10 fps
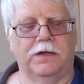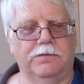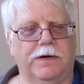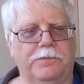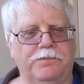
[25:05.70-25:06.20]

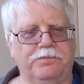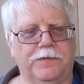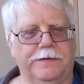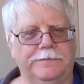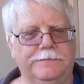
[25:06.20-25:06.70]
Well,
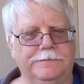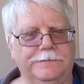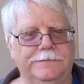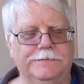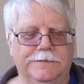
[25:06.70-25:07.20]

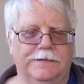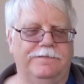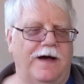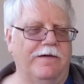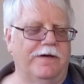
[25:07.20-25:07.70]
the
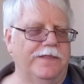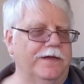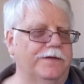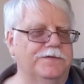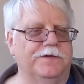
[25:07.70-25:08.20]
5 I
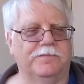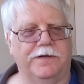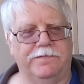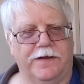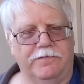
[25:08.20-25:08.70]
think is still
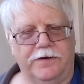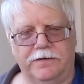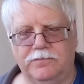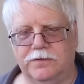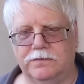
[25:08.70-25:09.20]
my
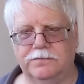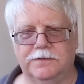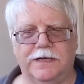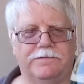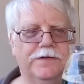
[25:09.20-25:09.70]
favorite.
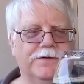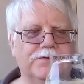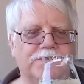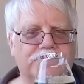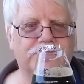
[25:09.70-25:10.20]
We'll have to
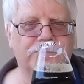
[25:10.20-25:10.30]
do some